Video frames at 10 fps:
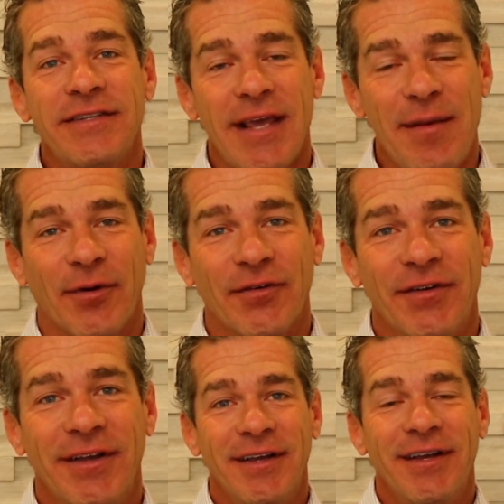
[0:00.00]
the table.
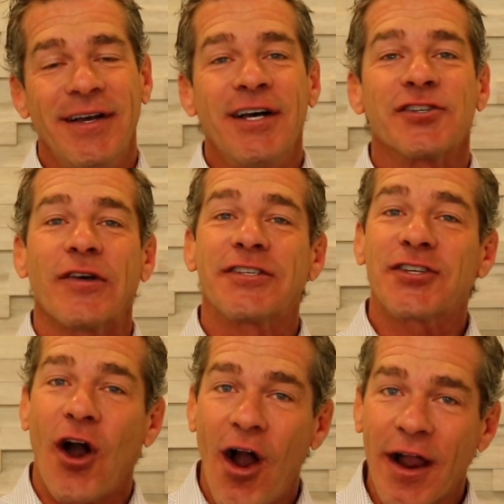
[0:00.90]
So
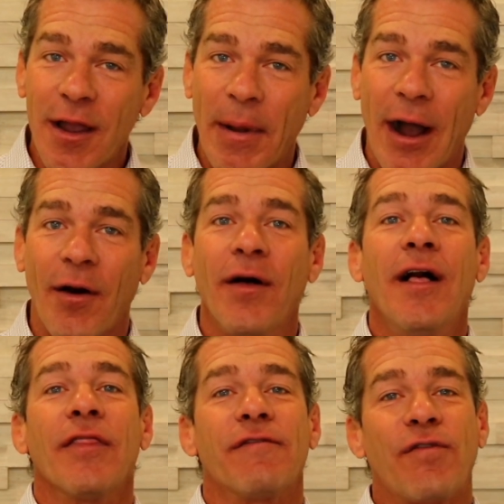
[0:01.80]
let's talk about
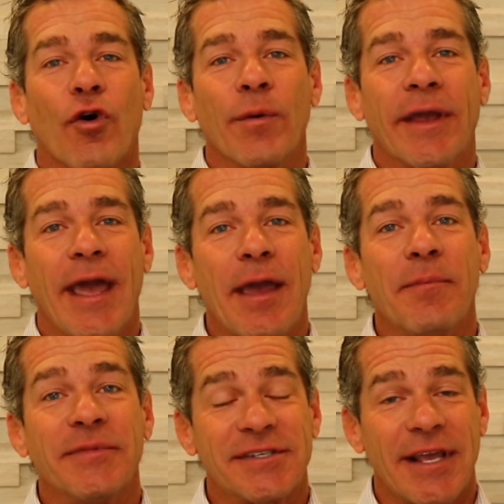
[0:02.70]
the
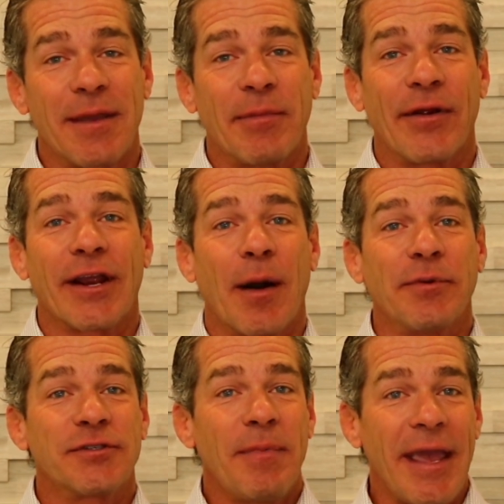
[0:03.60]
401k mistake married
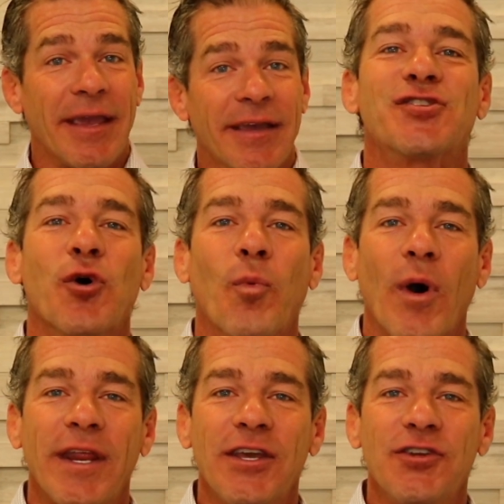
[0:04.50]
couples make. So
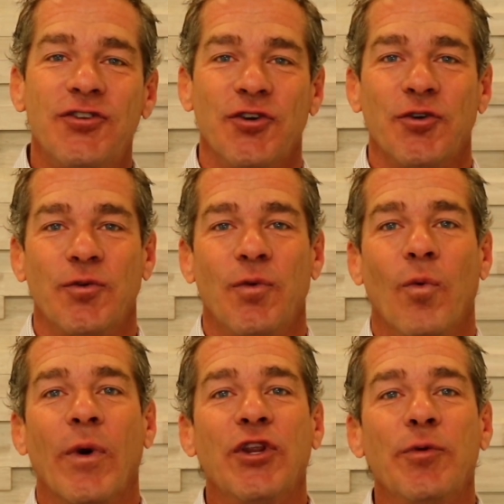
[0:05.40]
what do you do
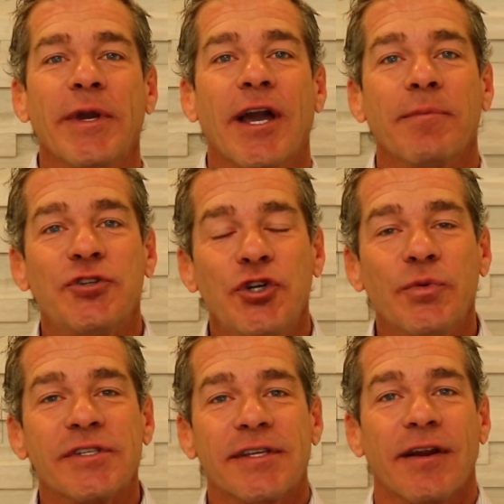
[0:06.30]
when you become
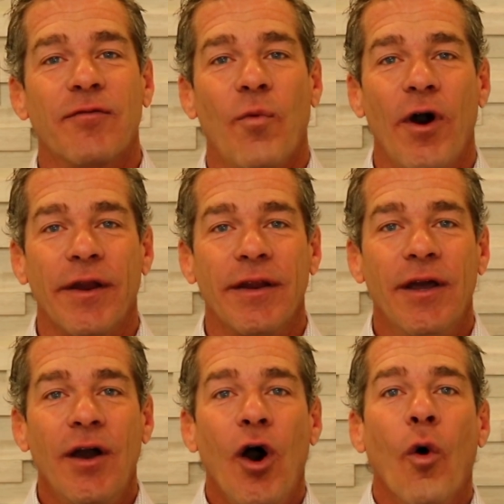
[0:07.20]
2 instead of 1?
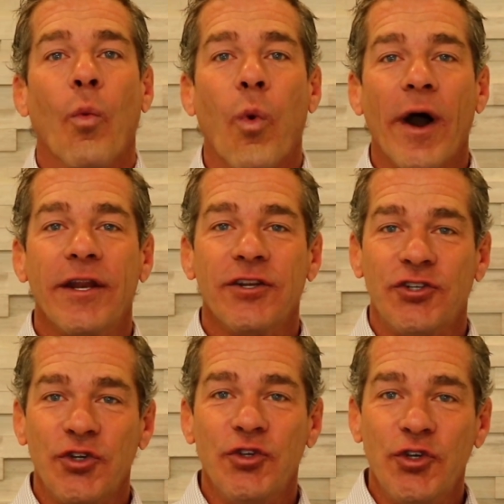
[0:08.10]

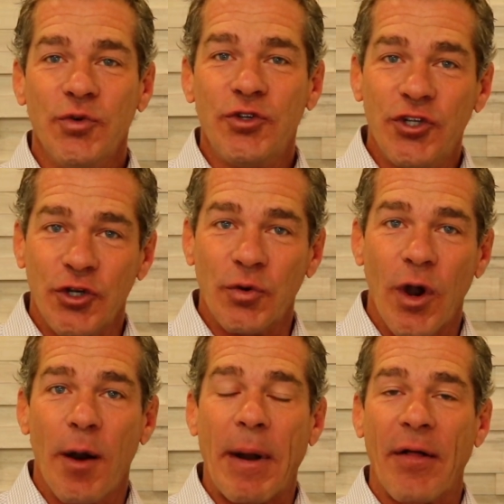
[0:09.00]
What do you
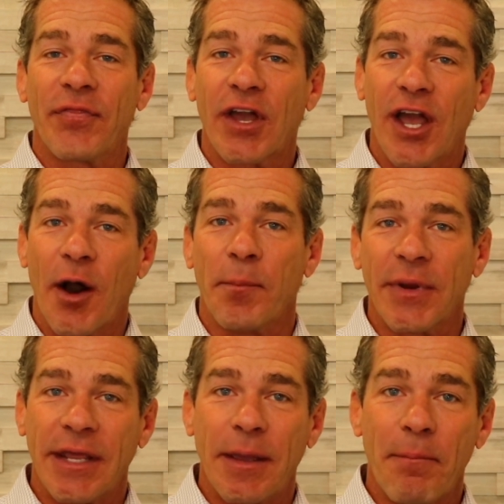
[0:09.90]
do about the
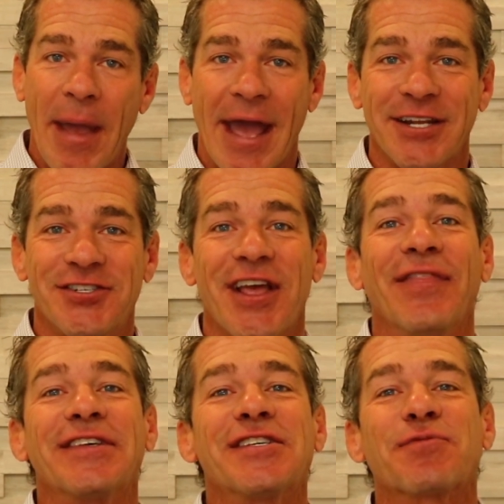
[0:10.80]
company match?
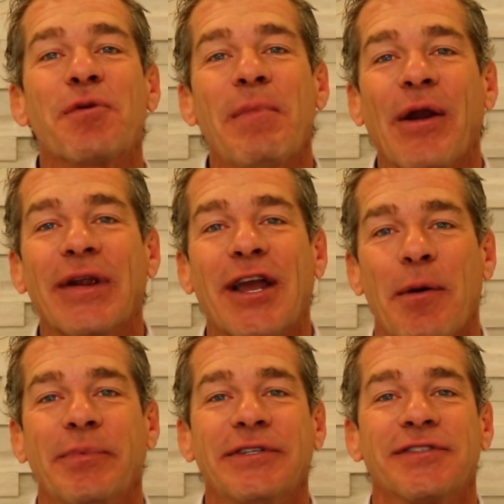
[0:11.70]
And this is where married
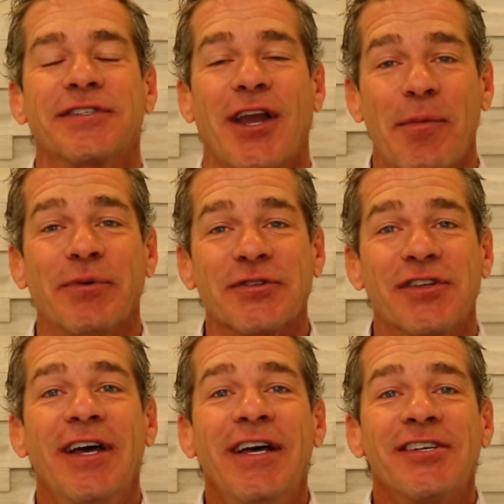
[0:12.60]

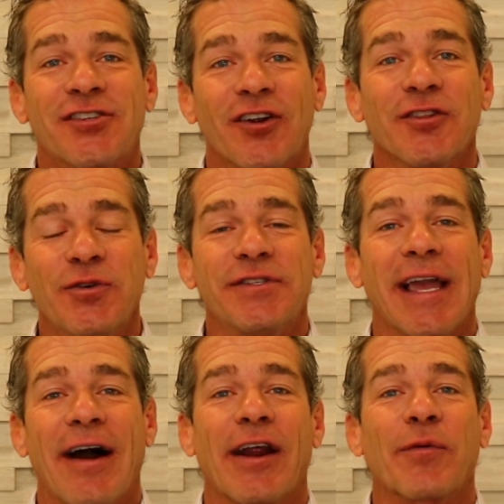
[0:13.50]
couples start
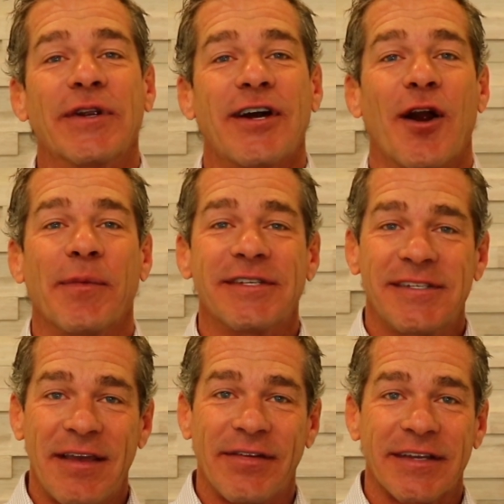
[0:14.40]
losing out on retirement
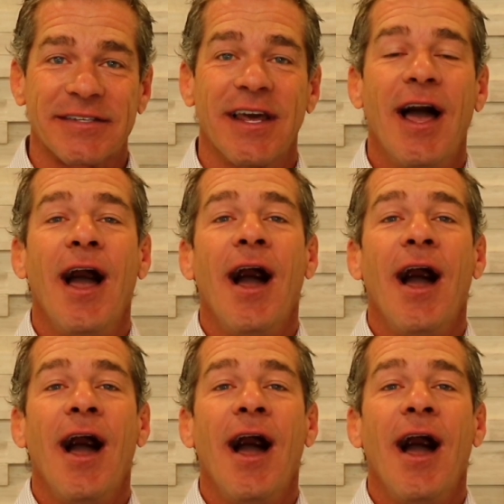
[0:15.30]
savings.